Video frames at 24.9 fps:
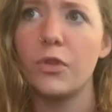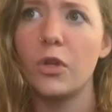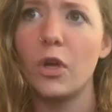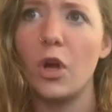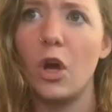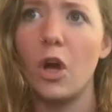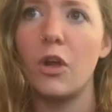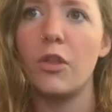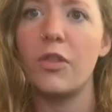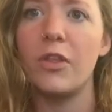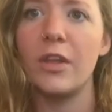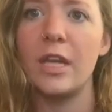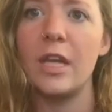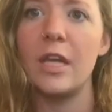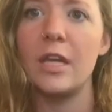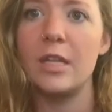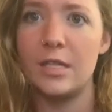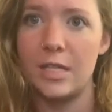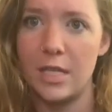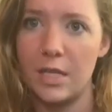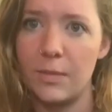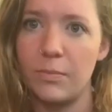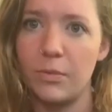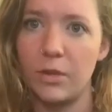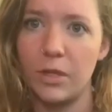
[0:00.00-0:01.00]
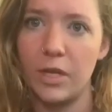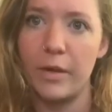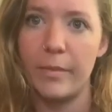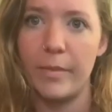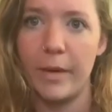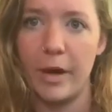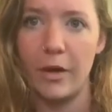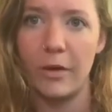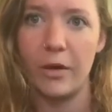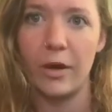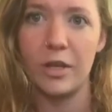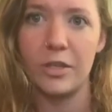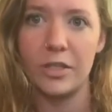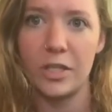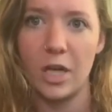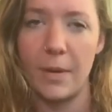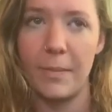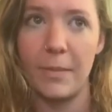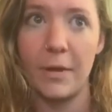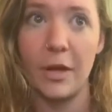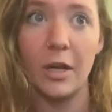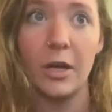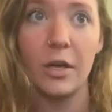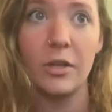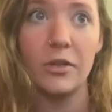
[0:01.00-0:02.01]
are thinking deeply about a
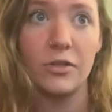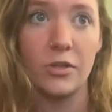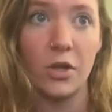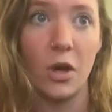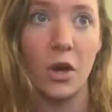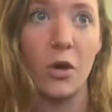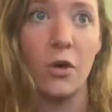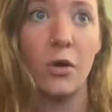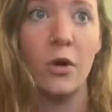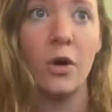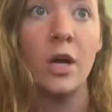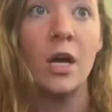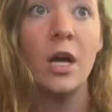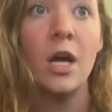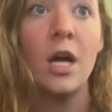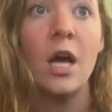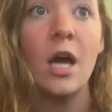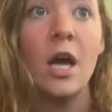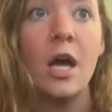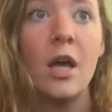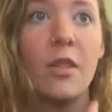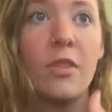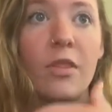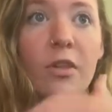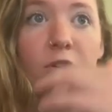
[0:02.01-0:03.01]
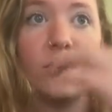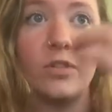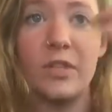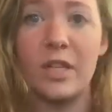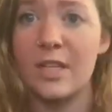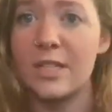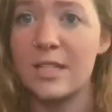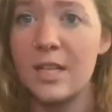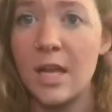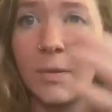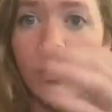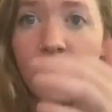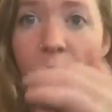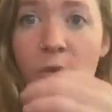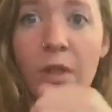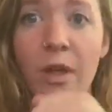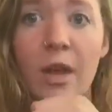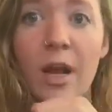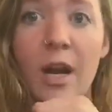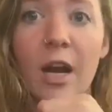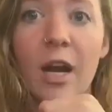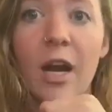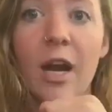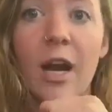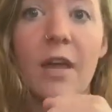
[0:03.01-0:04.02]
topic. So there's an example
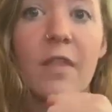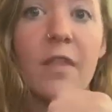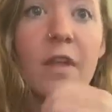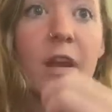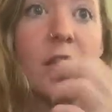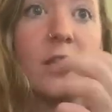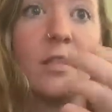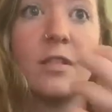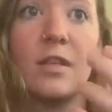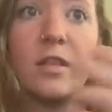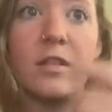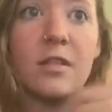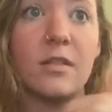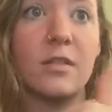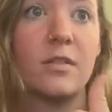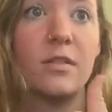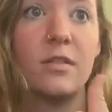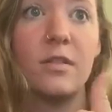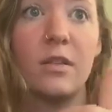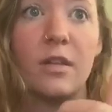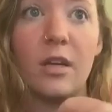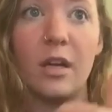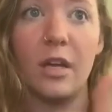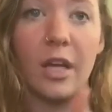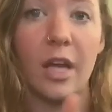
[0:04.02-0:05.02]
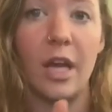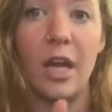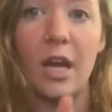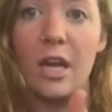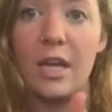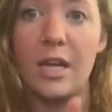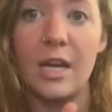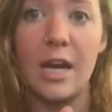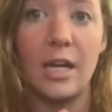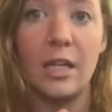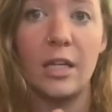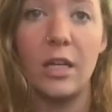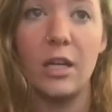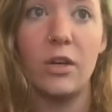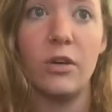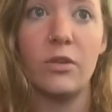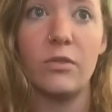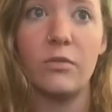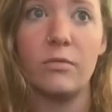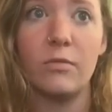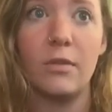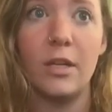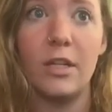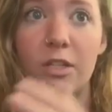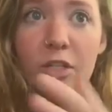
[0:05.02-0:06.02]
there, and then it says, again in
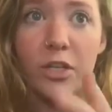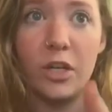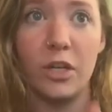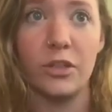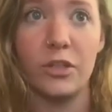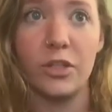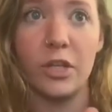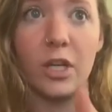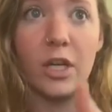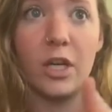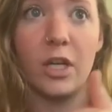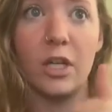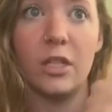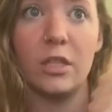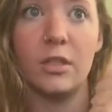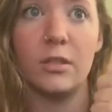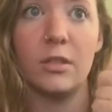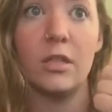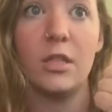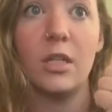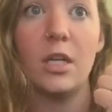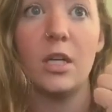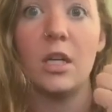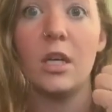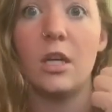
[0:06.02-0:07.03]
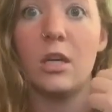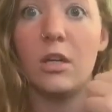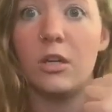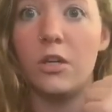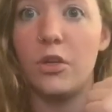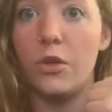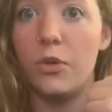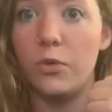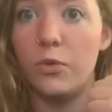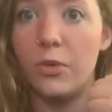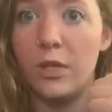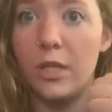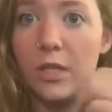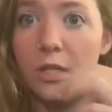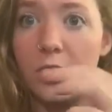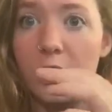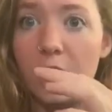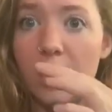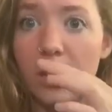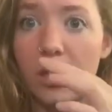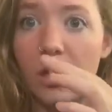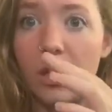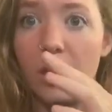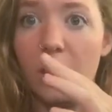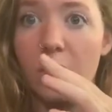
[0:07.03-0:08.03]
yellow, it's your turn. You need
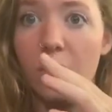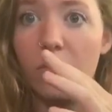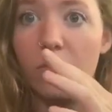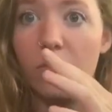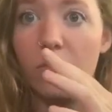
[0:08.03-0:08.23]
to